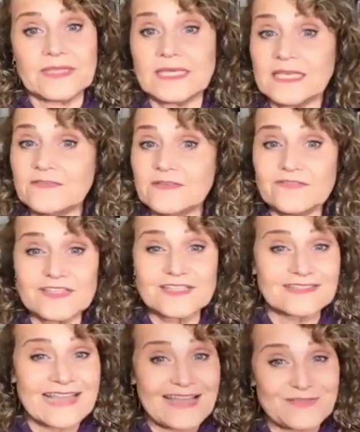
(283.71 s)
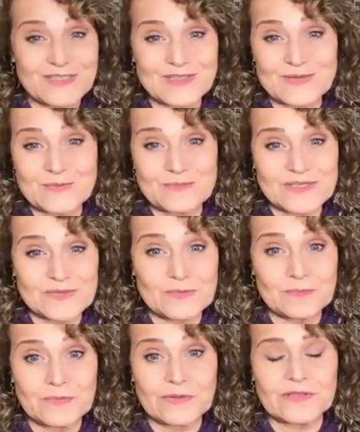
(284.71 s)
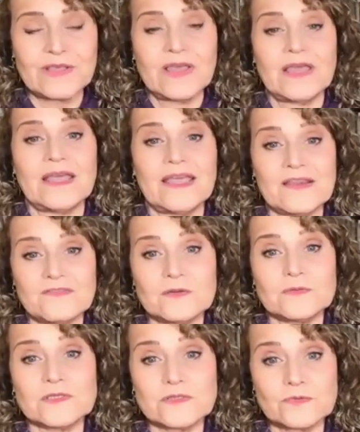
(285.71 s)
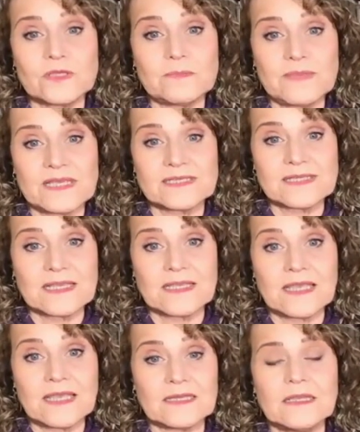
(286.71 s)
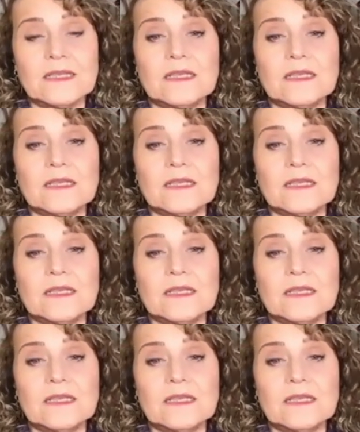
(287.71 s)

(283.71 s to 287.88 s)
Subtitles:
Even if it's lousy or miserable, everyone's doing the best they can.